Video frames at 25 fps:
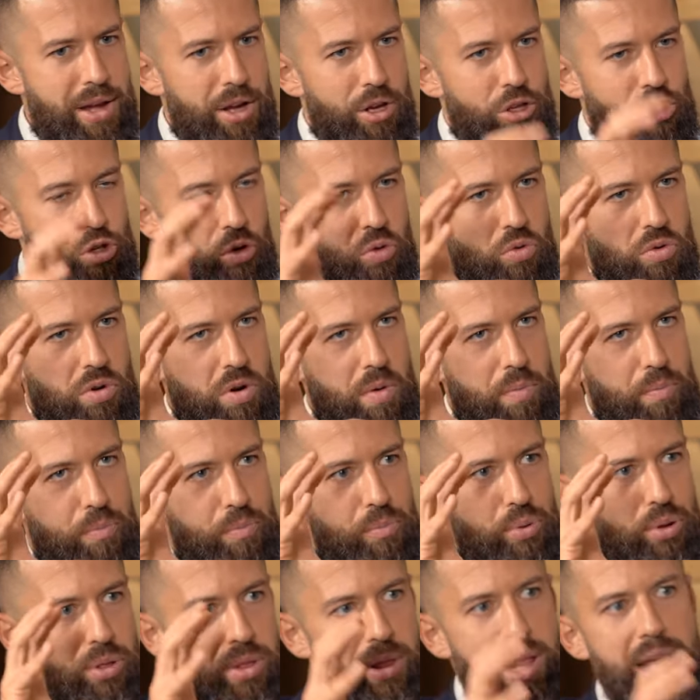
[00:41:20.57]
So
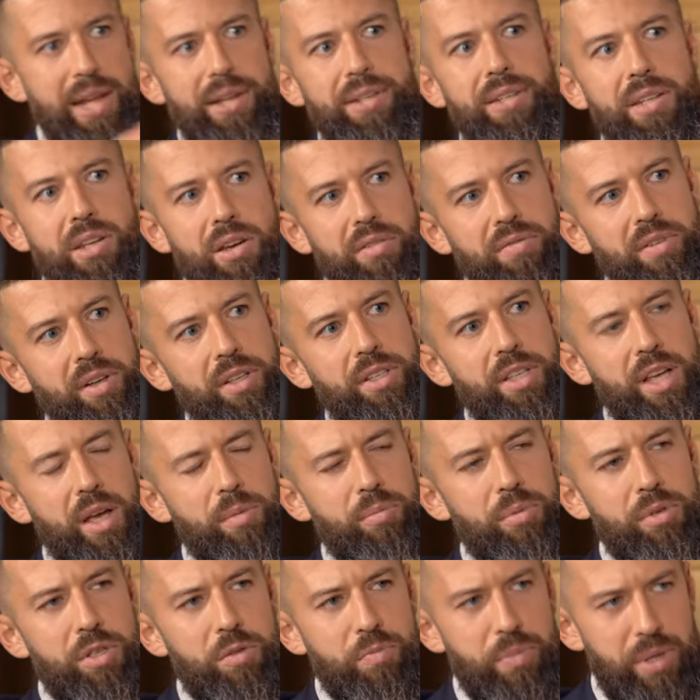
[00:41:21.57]
plenty of
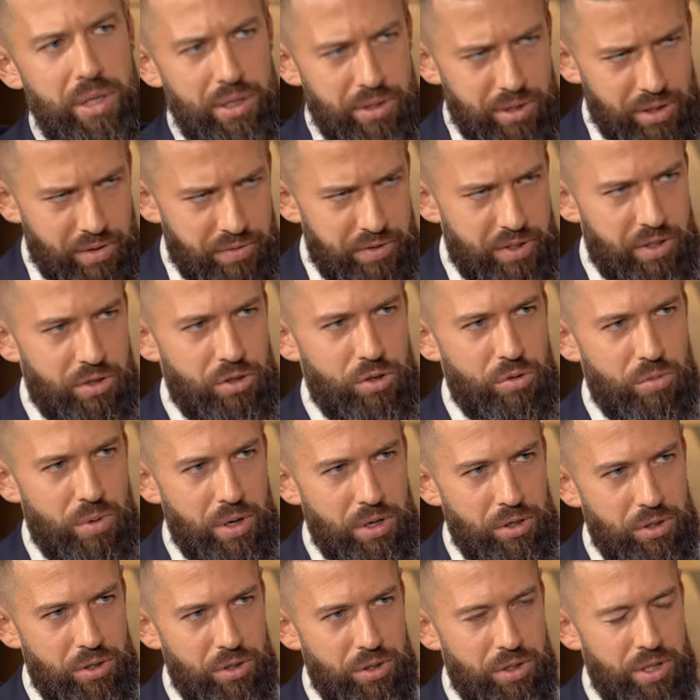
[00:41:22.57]
examples, plenty of
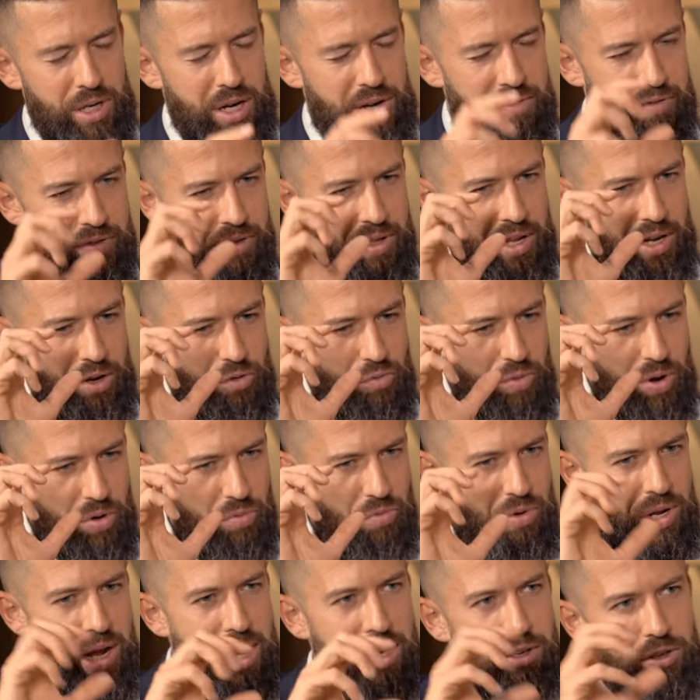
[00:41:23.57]
situations. And I feel like when
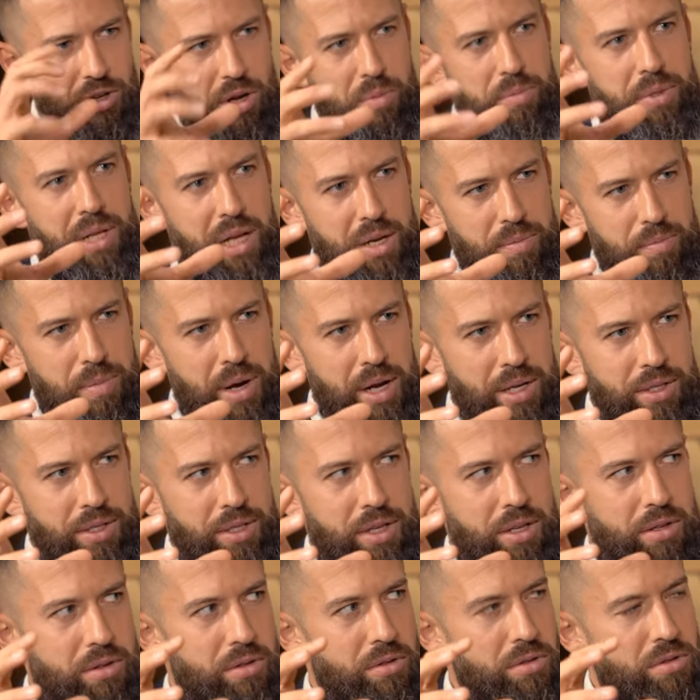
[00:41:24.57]
we adopt that
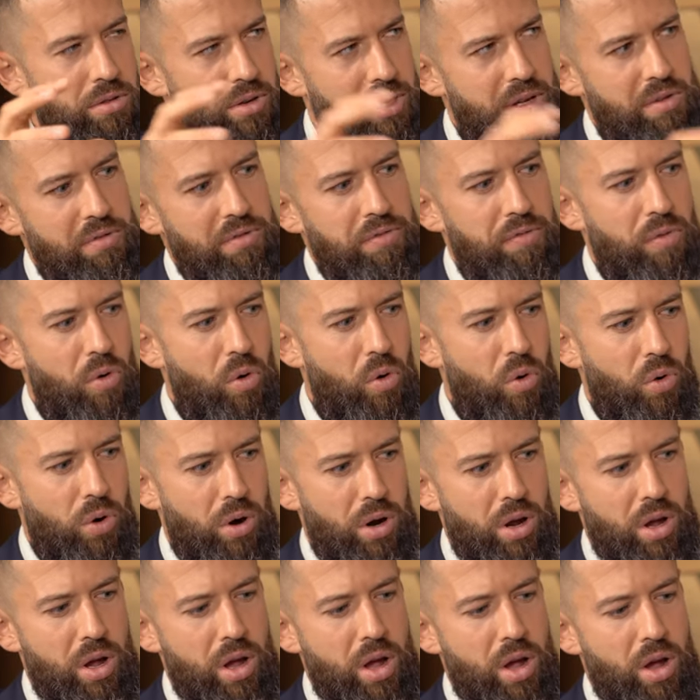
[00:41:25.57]
mindset, looking
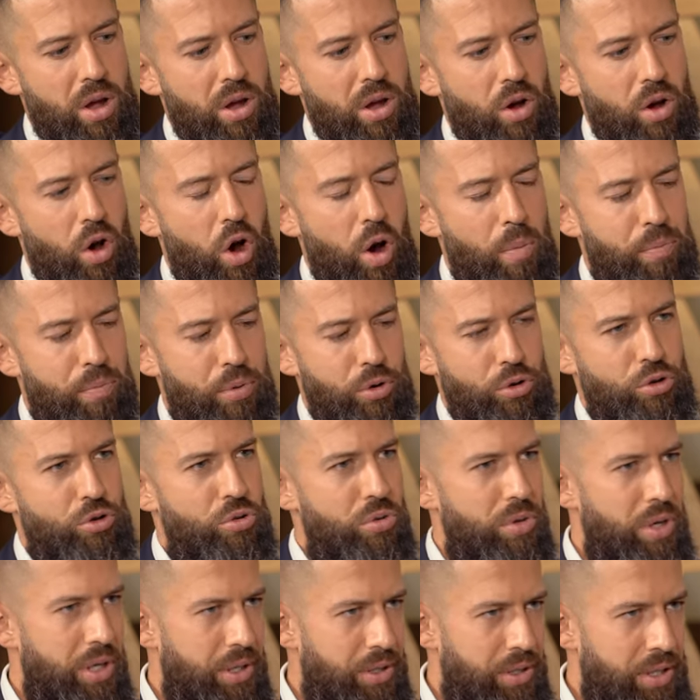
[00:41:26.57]
for
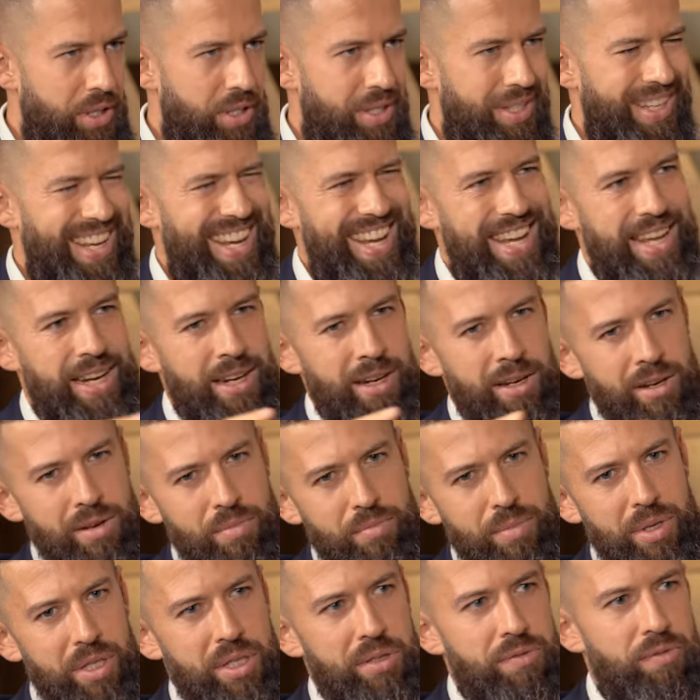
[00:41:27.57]
opportunities in
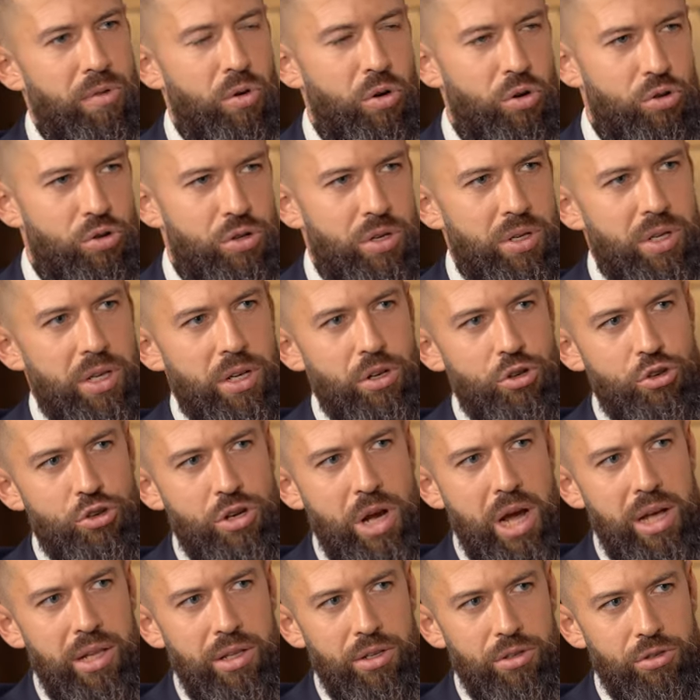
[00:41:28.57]
misfortune and
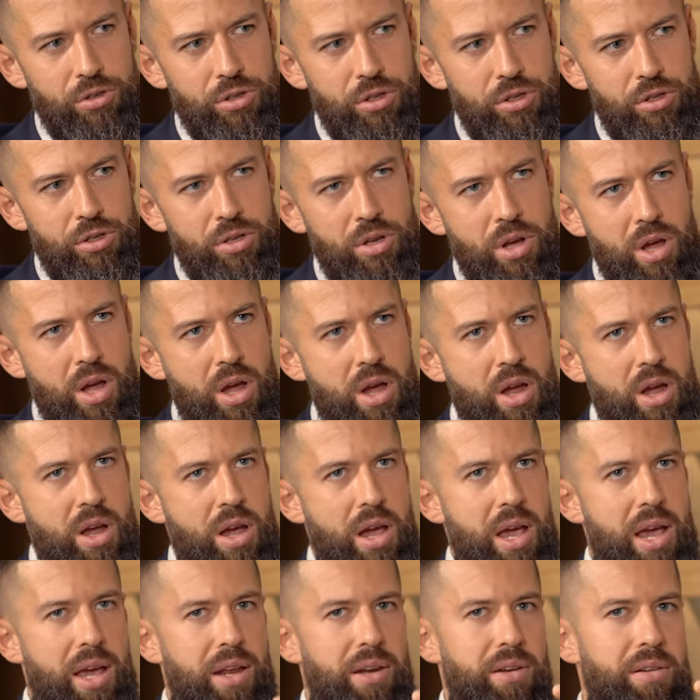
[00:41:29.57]
challenges
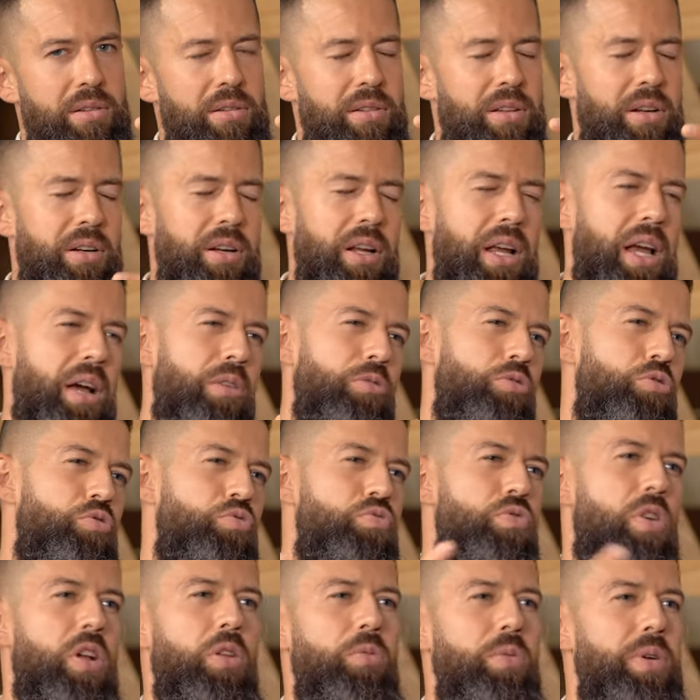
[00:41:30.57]
and learning how to
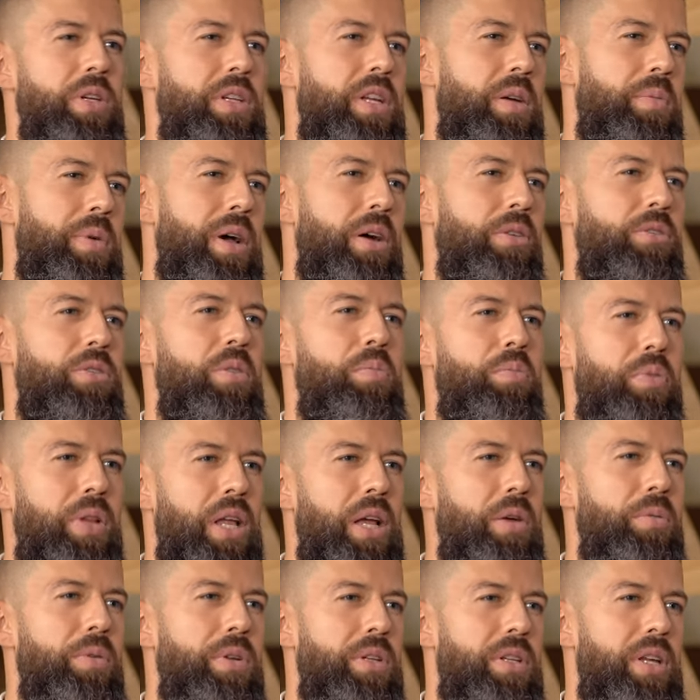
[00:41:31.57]
roll with them, how to
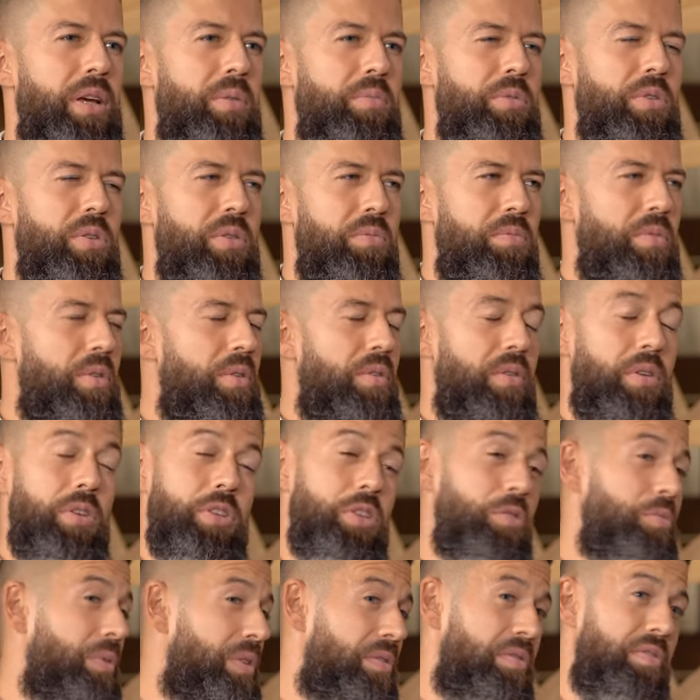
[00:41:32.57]
play with them.
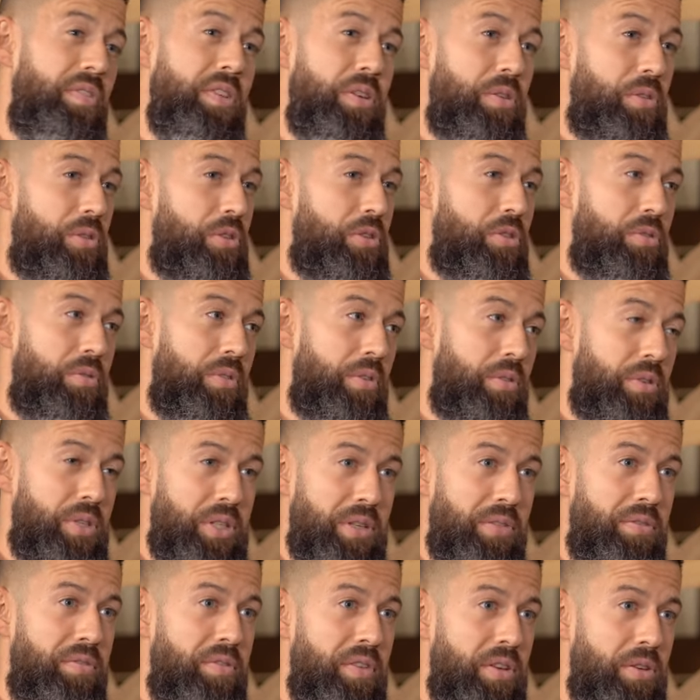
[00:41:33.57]
Also with fears. There is
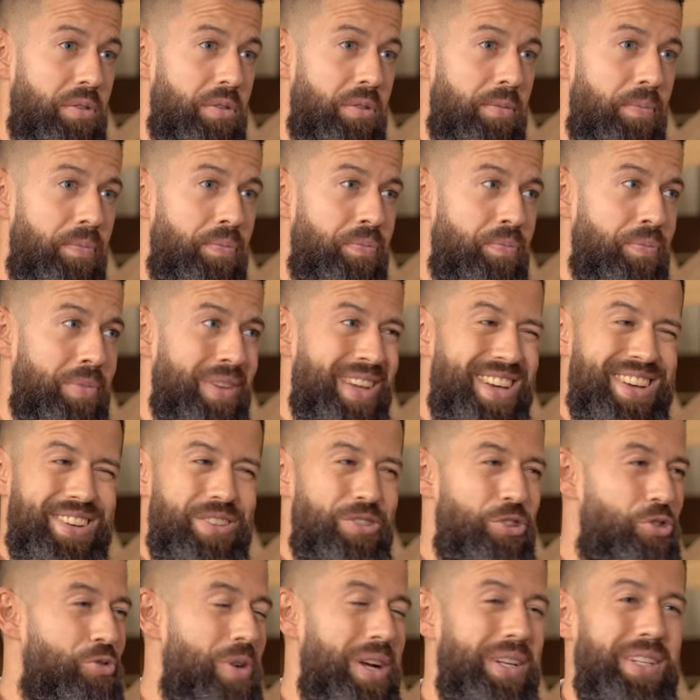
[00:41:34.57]
a fear.
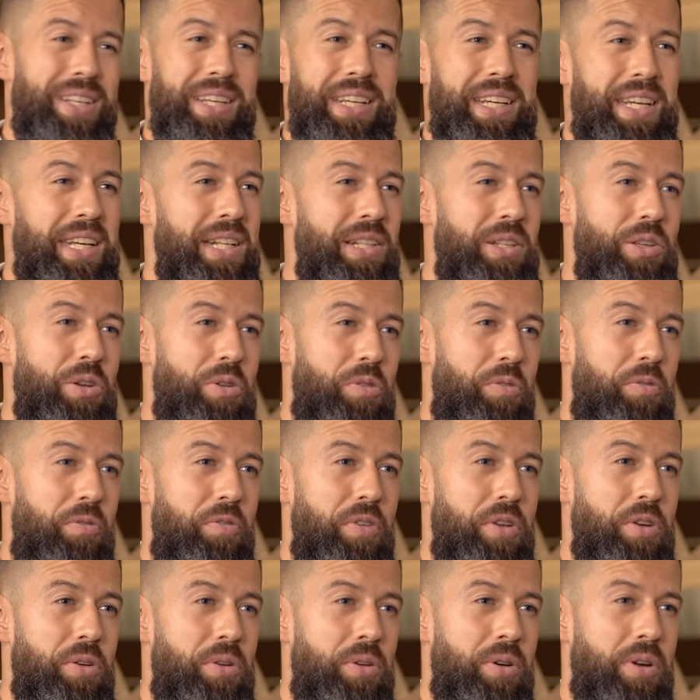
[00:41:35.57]
You try to kill your
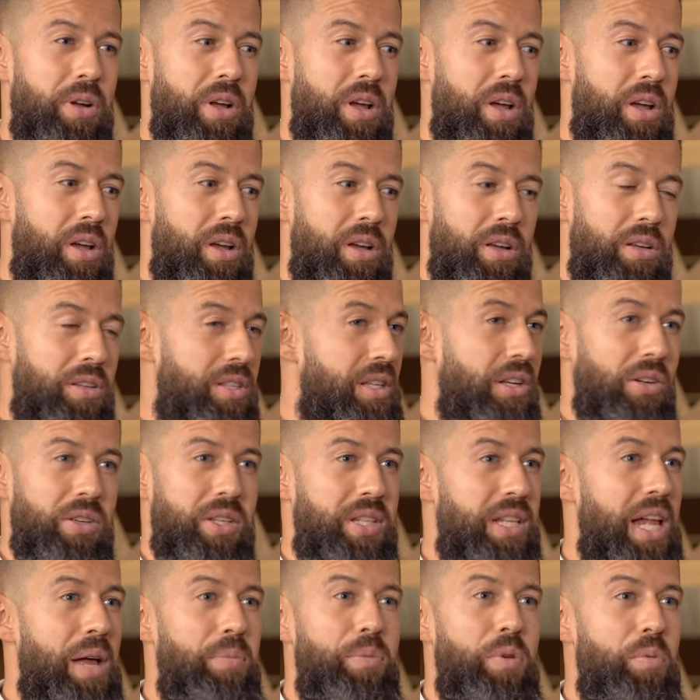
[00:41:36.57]
fear, it's going to
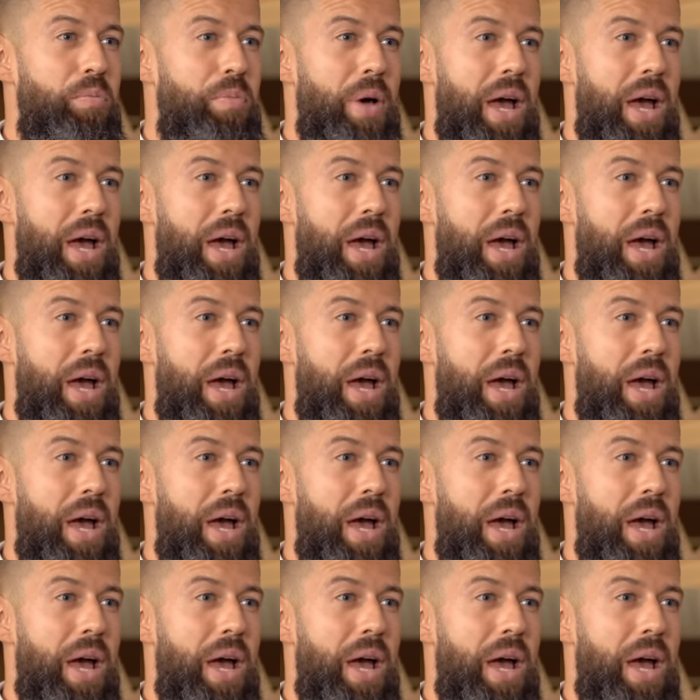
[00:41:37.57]
slap you